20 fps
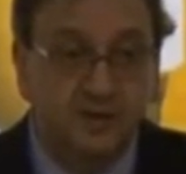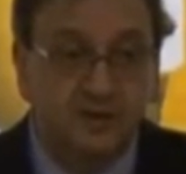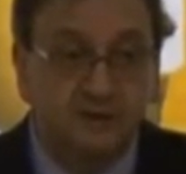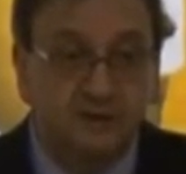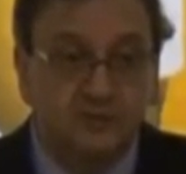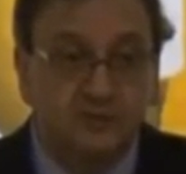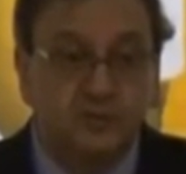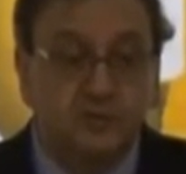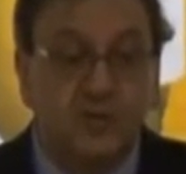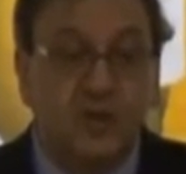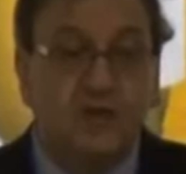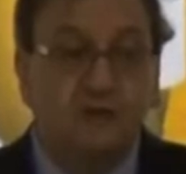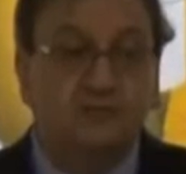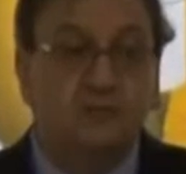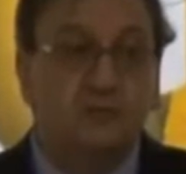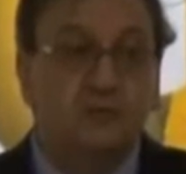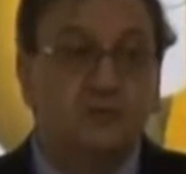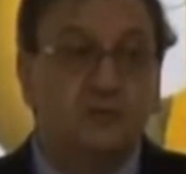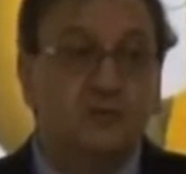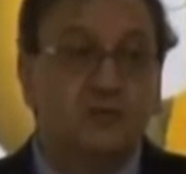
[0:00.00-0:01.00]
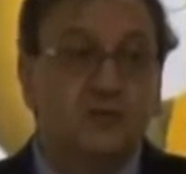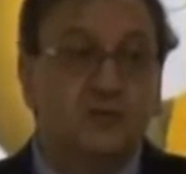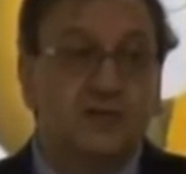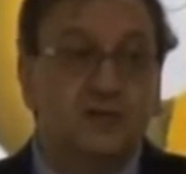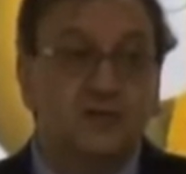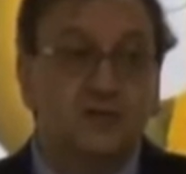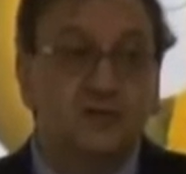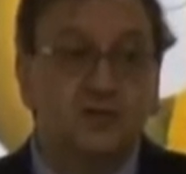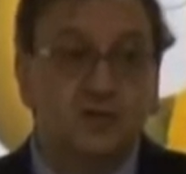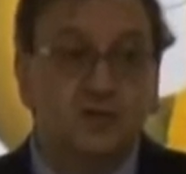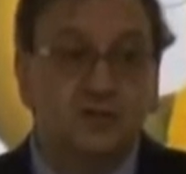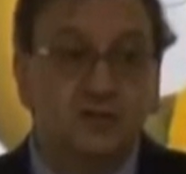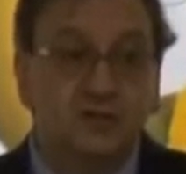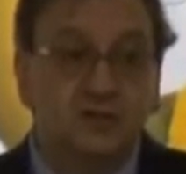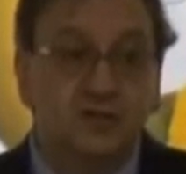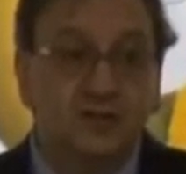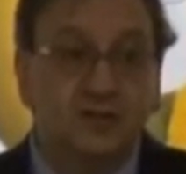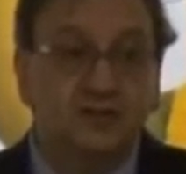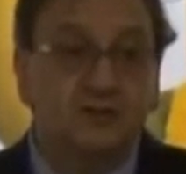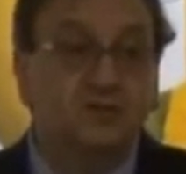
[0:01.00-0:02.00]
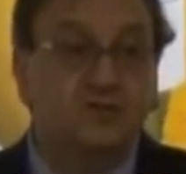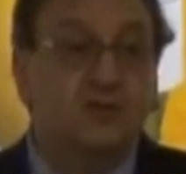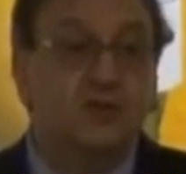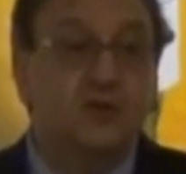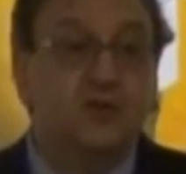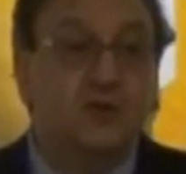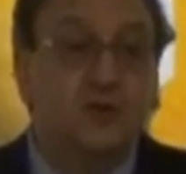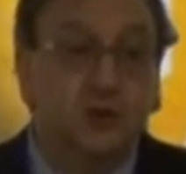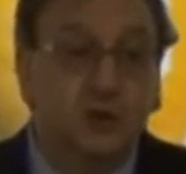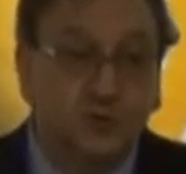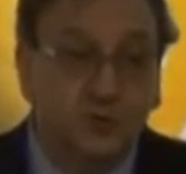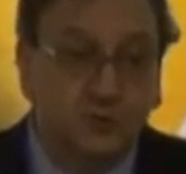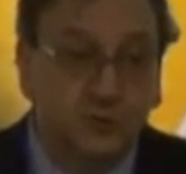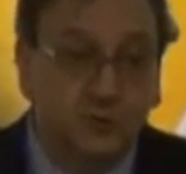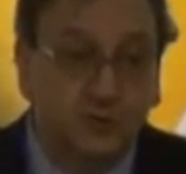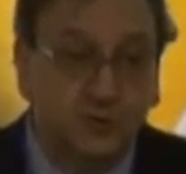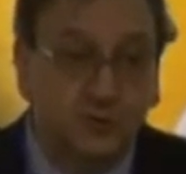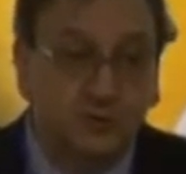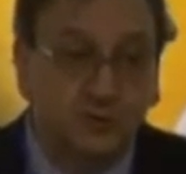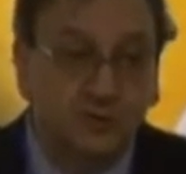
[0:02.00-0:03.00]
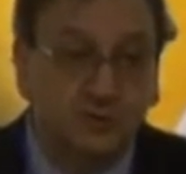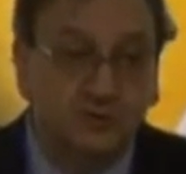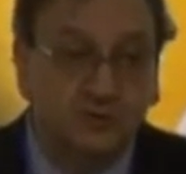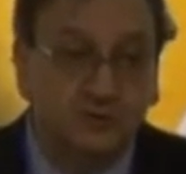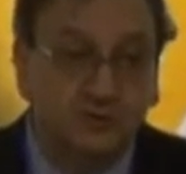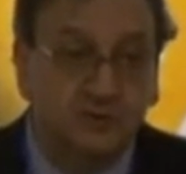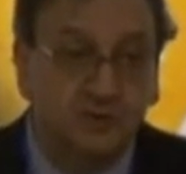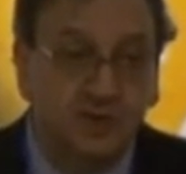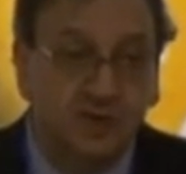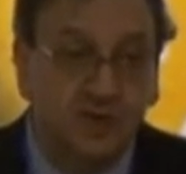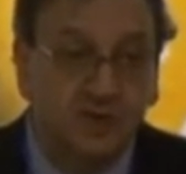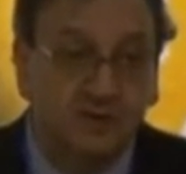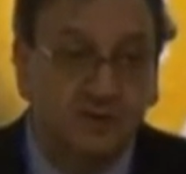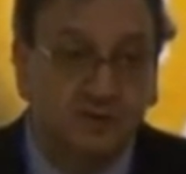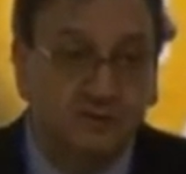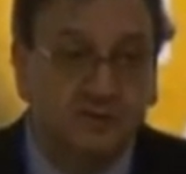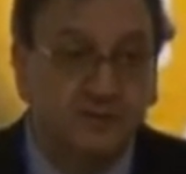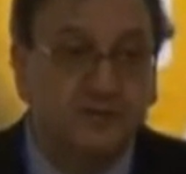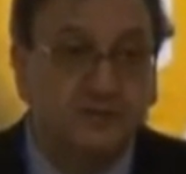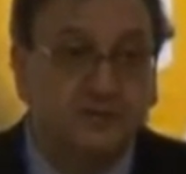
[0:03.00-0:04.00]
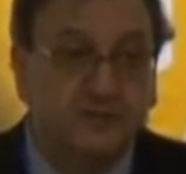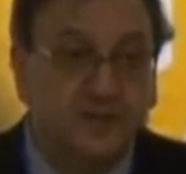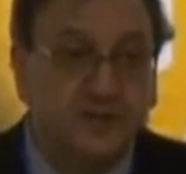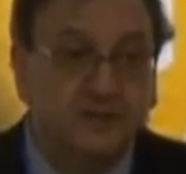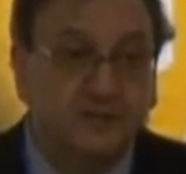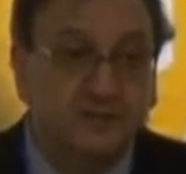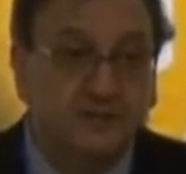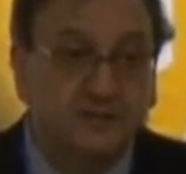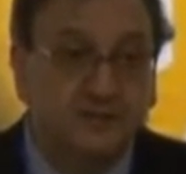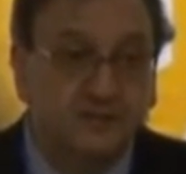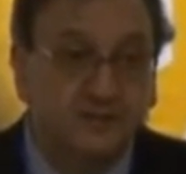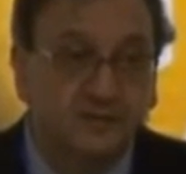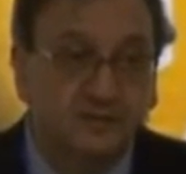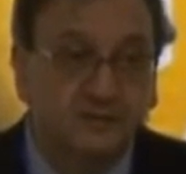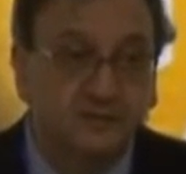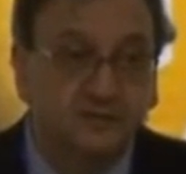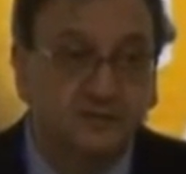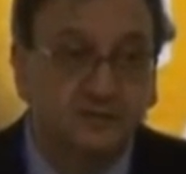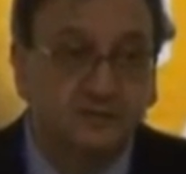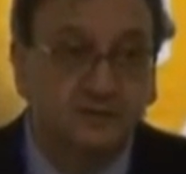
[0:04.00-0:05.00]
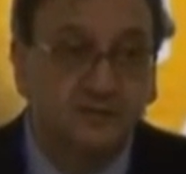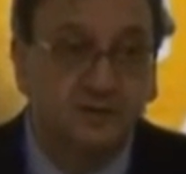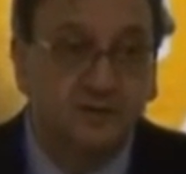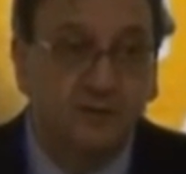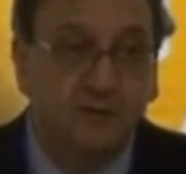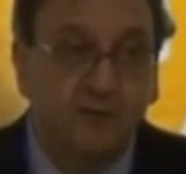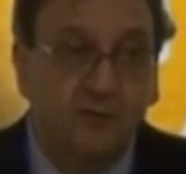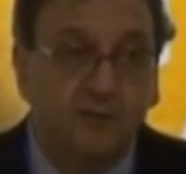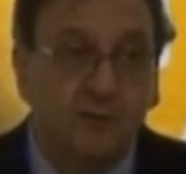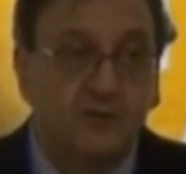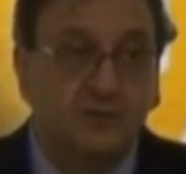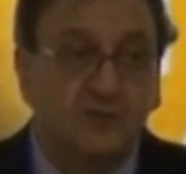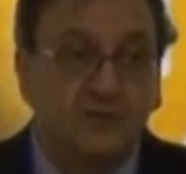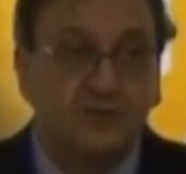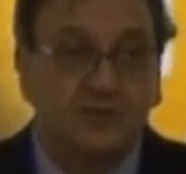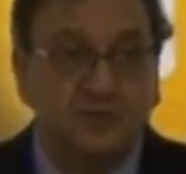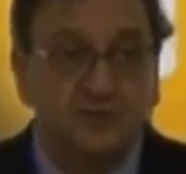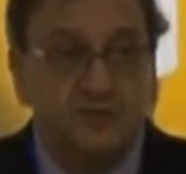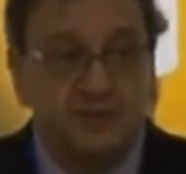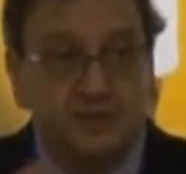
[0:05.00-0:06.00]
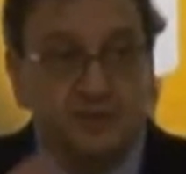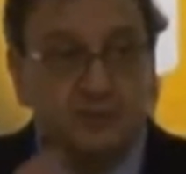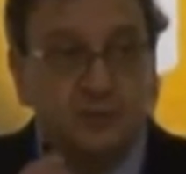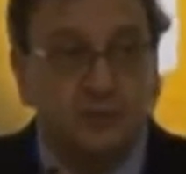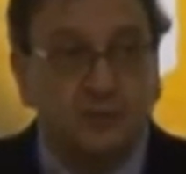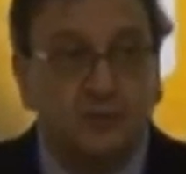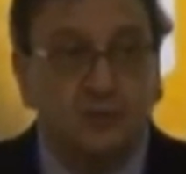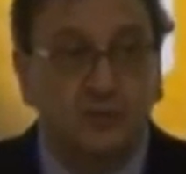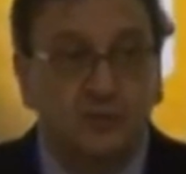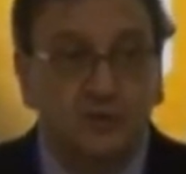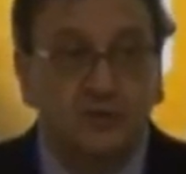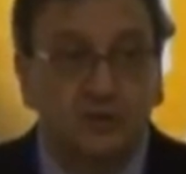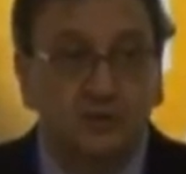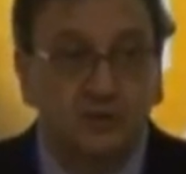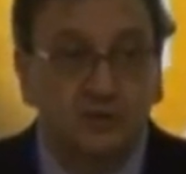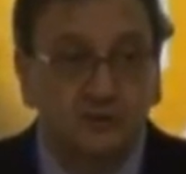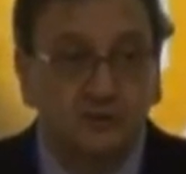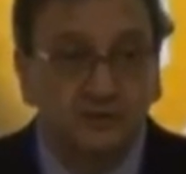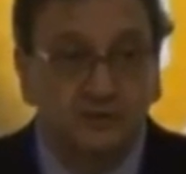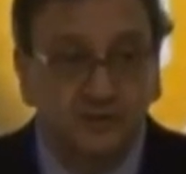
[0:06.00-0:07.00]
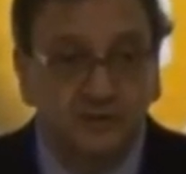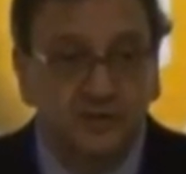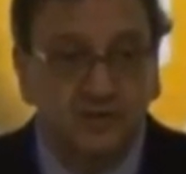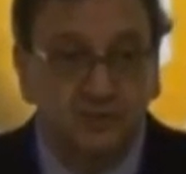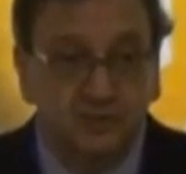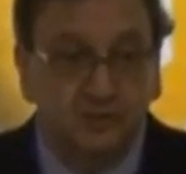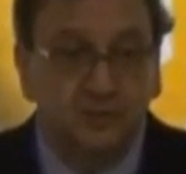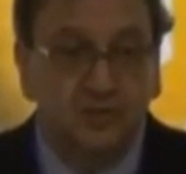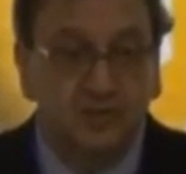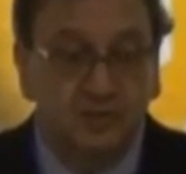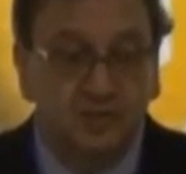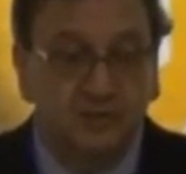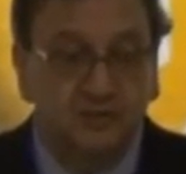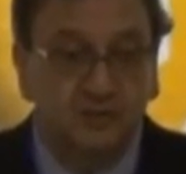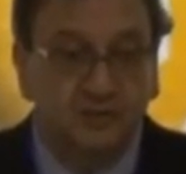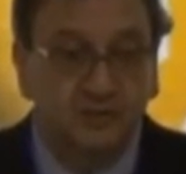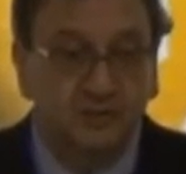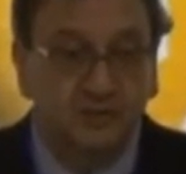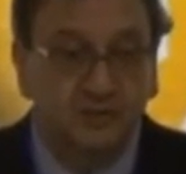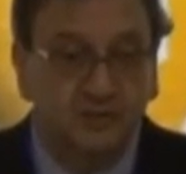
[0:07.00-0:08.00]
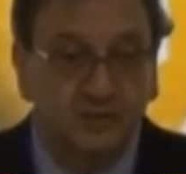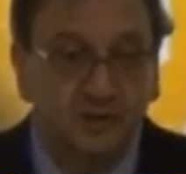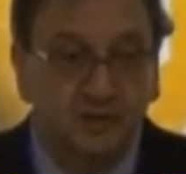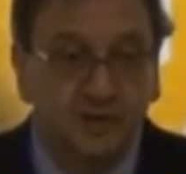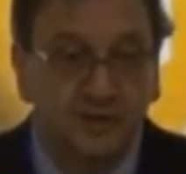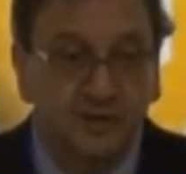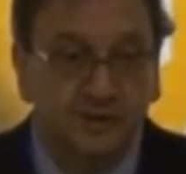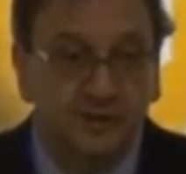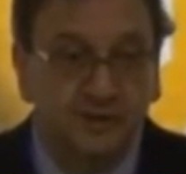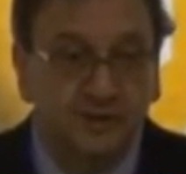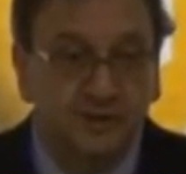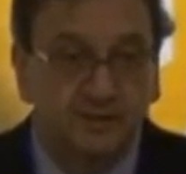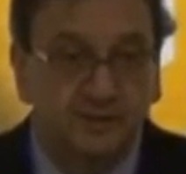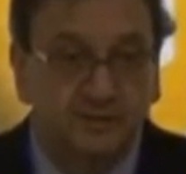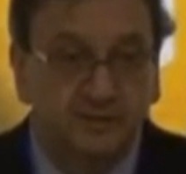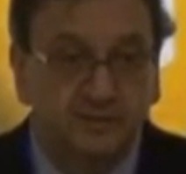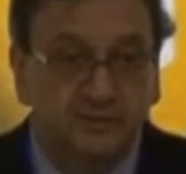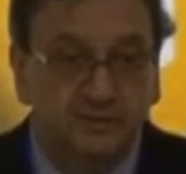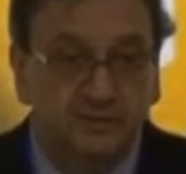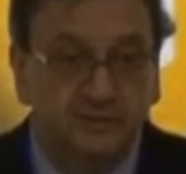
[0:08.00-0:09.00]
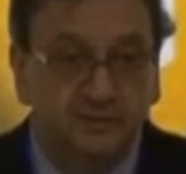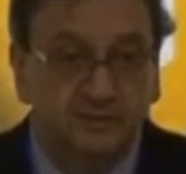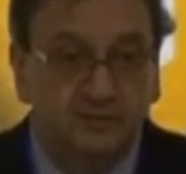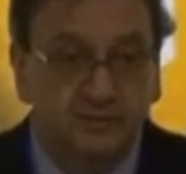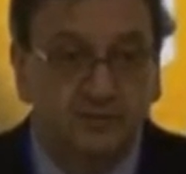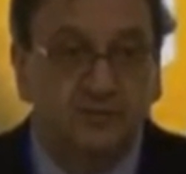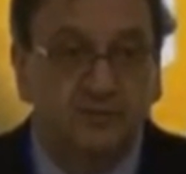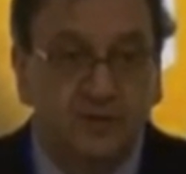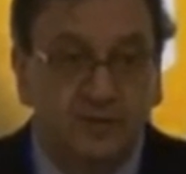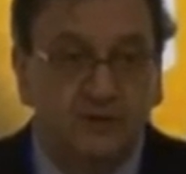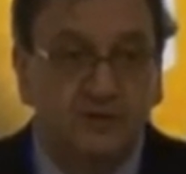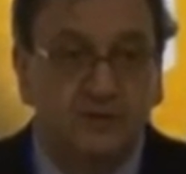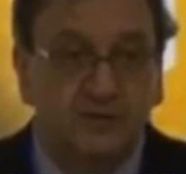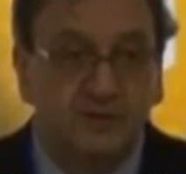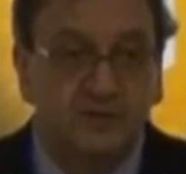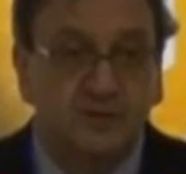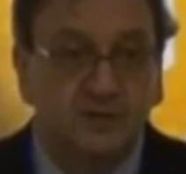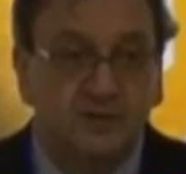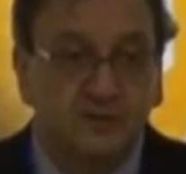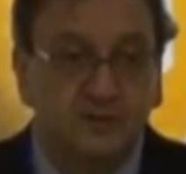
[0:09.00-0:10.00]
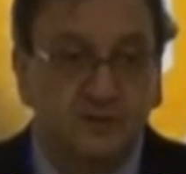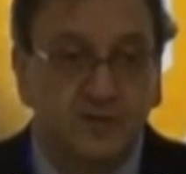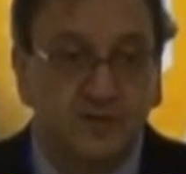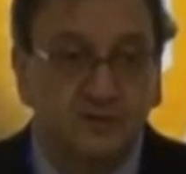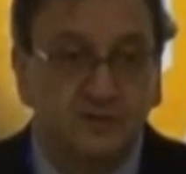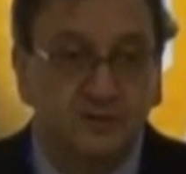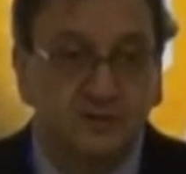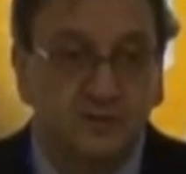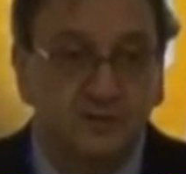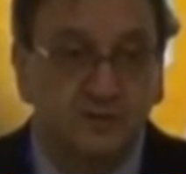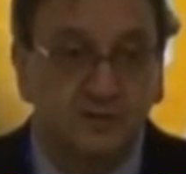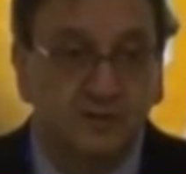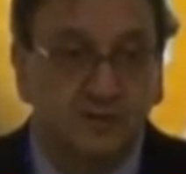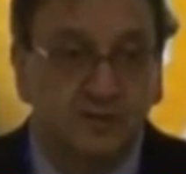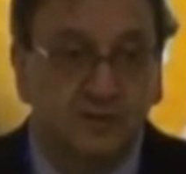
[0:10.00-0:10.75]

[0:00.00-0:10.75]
So you have to use an agent like voriconazole, VFend, which is available oral, and you can give it for fungal sinusitis.